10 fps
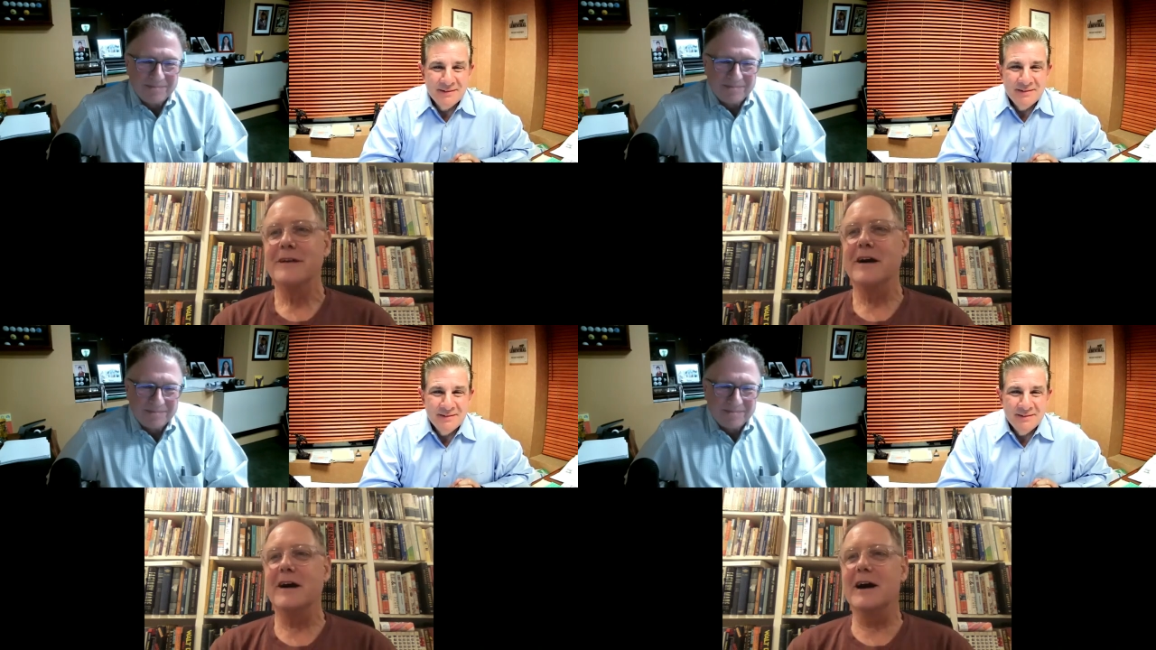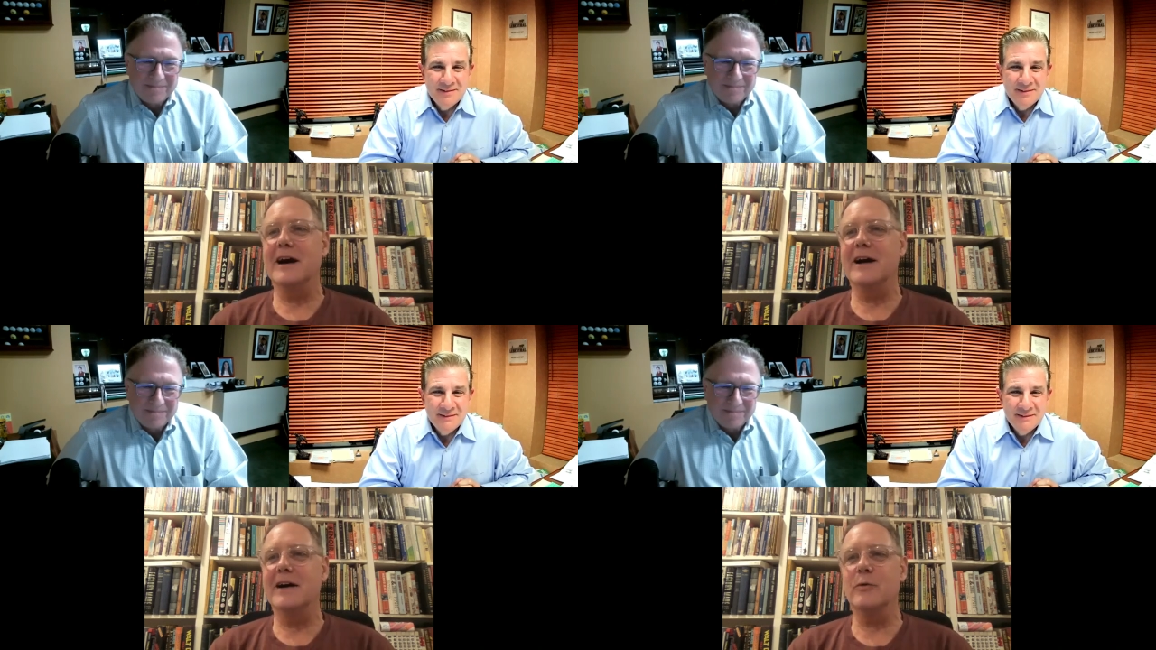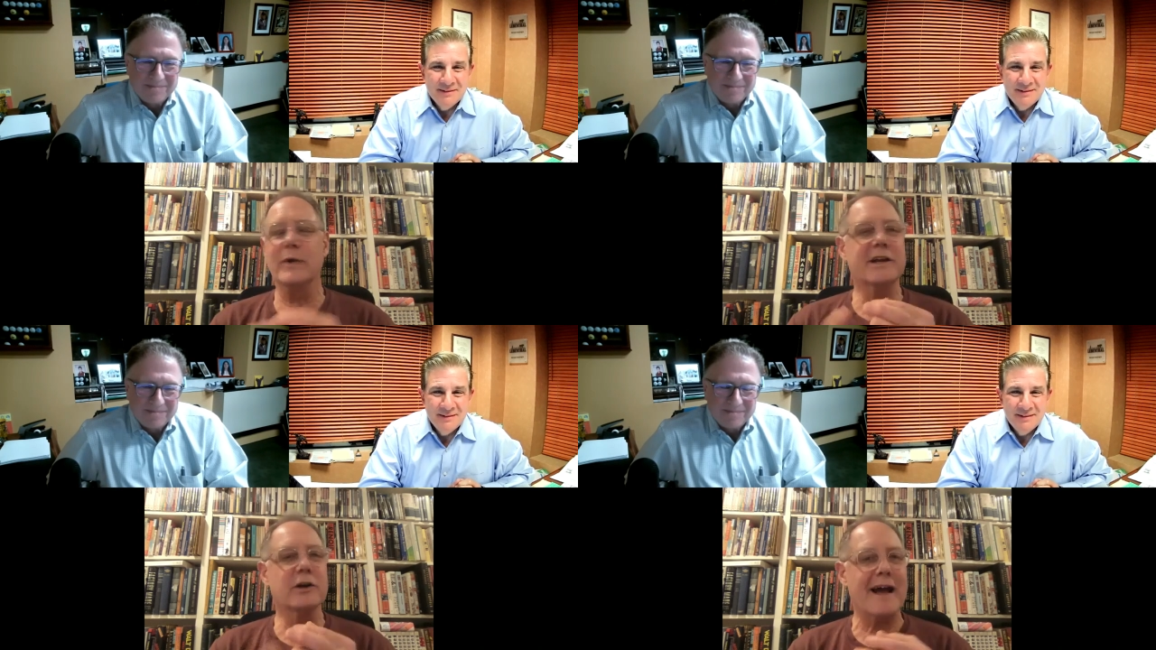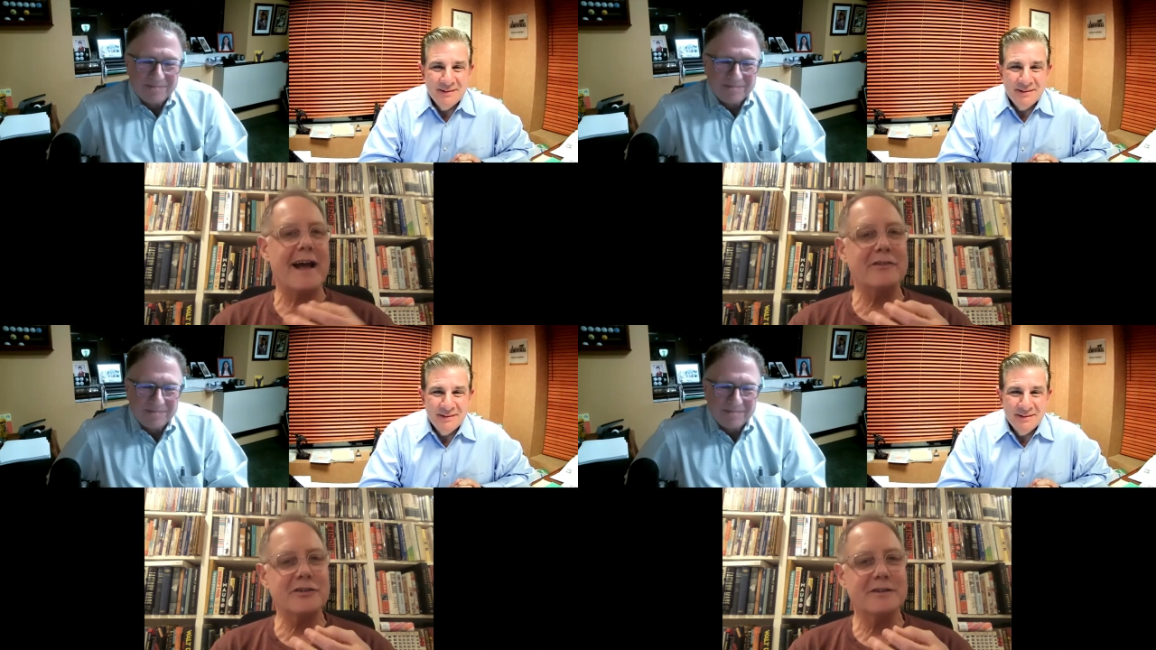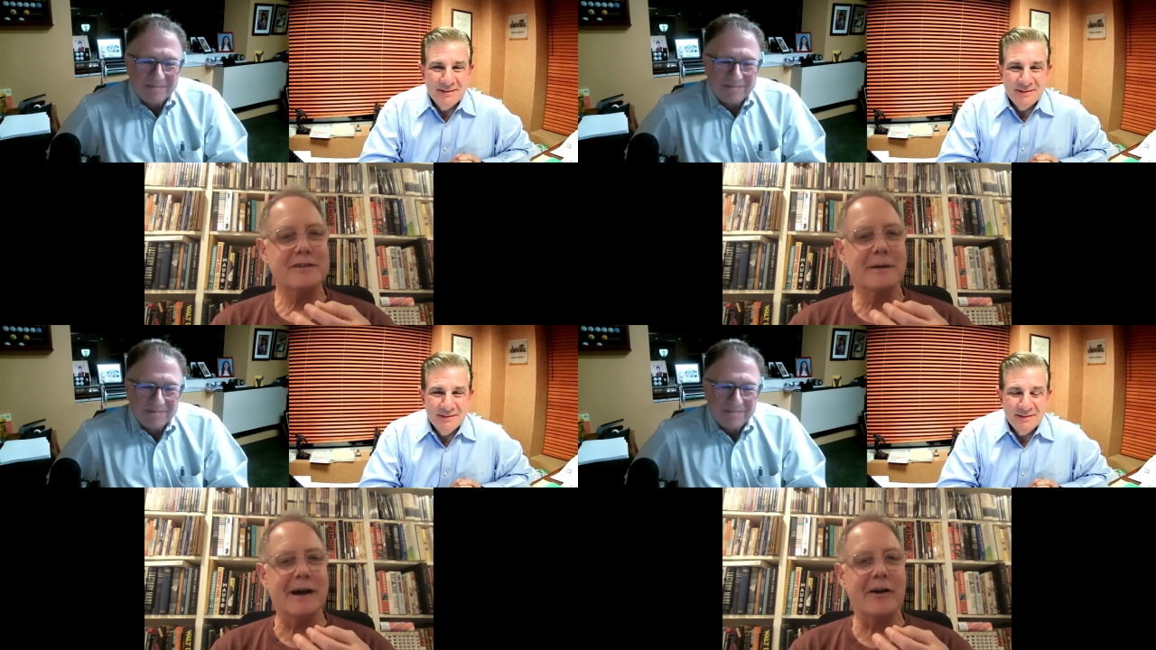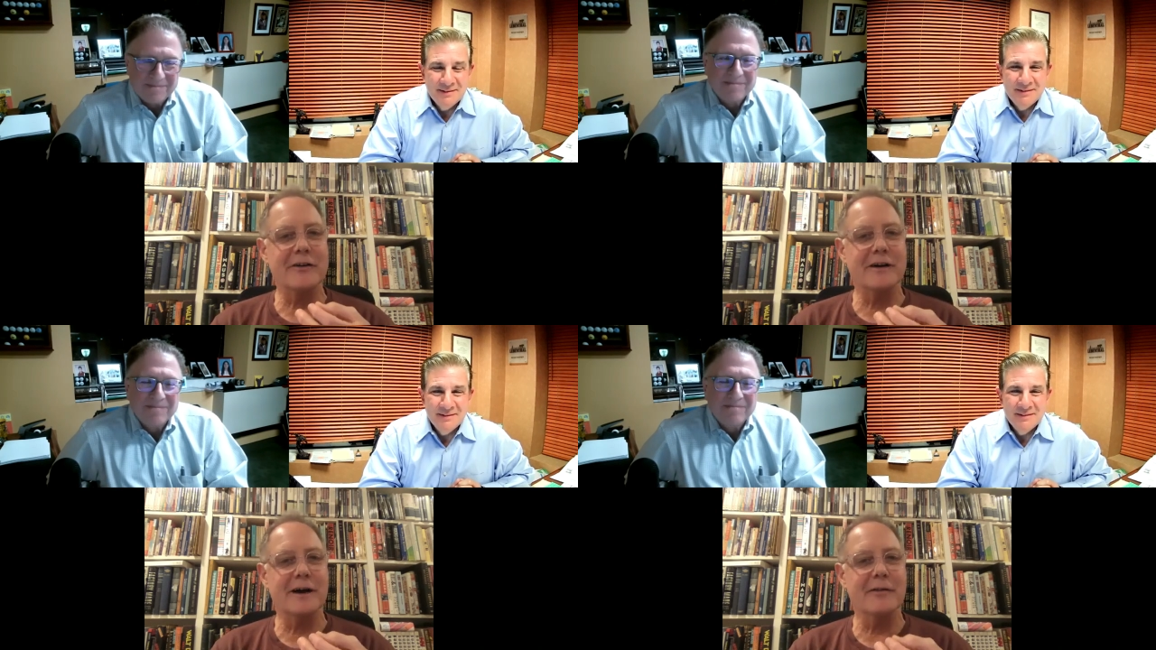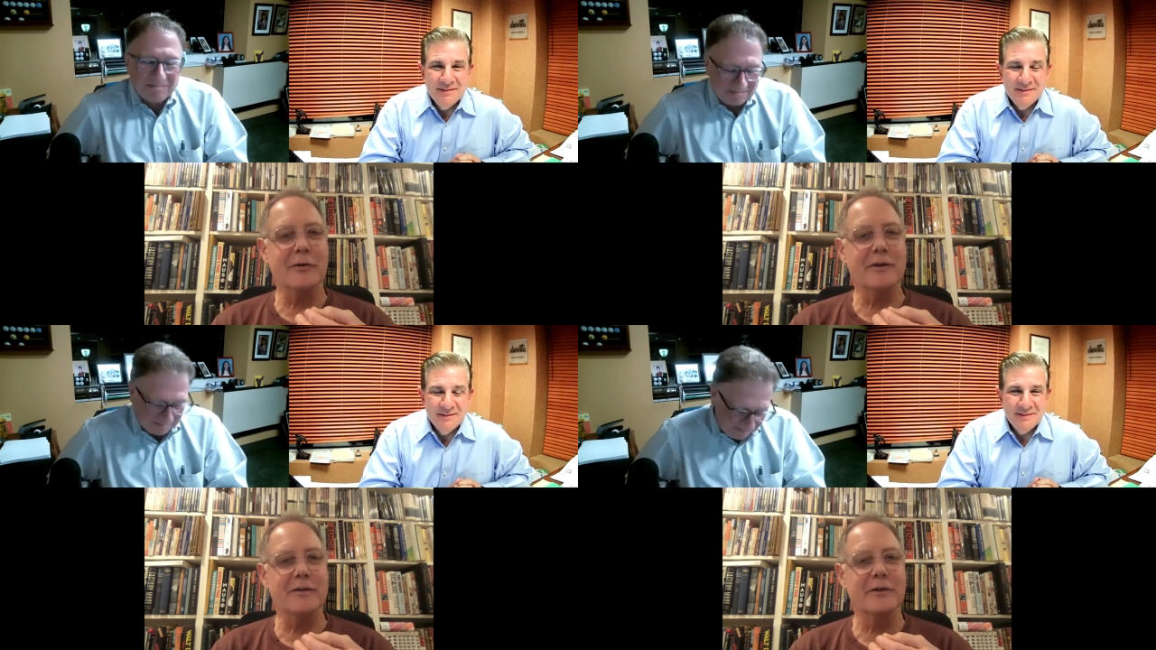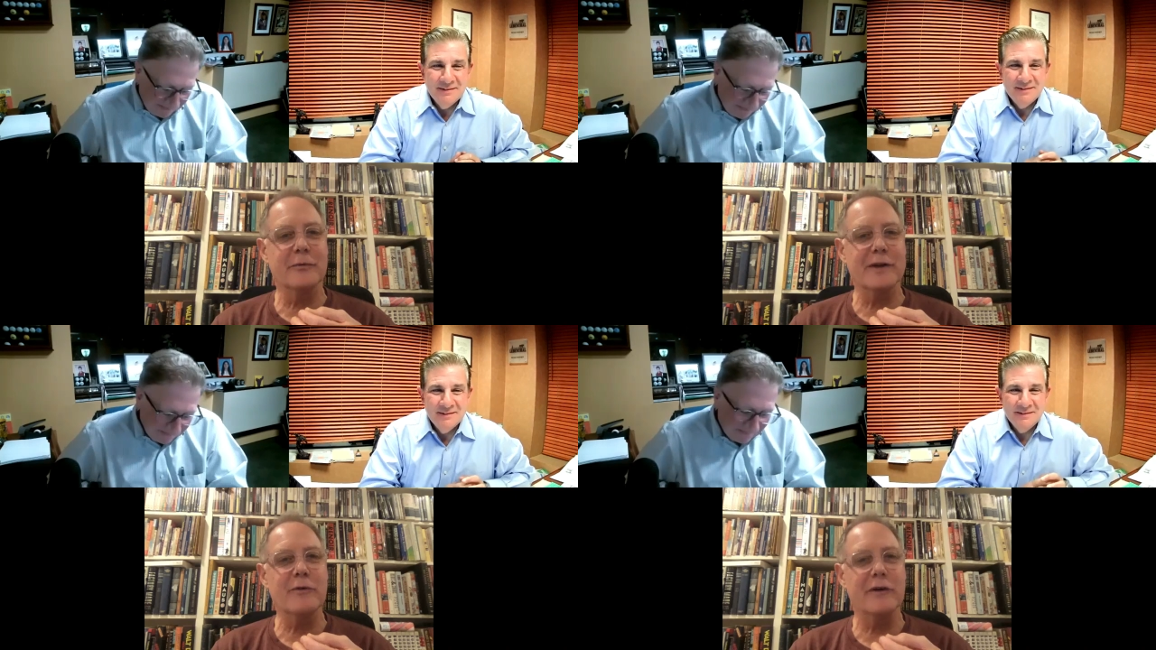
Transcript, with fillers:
Speaker 1: uh, we crashed about uh, the mm-hmm.